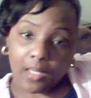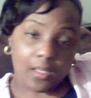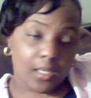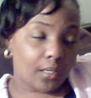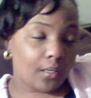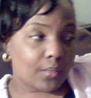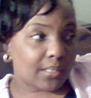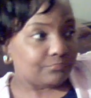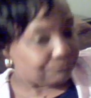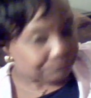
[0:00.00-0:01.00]

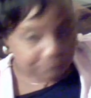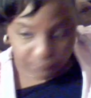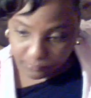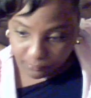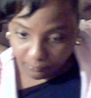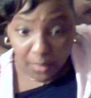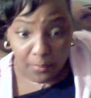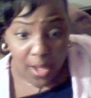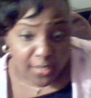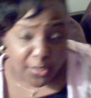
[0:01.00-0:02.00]
Anyway,
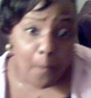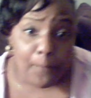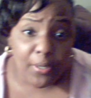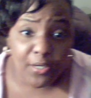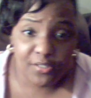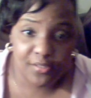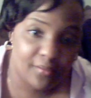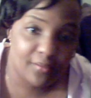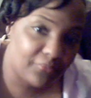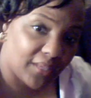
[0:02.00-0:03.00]
my own
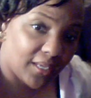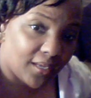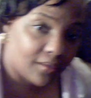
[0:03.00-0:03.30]
personal thing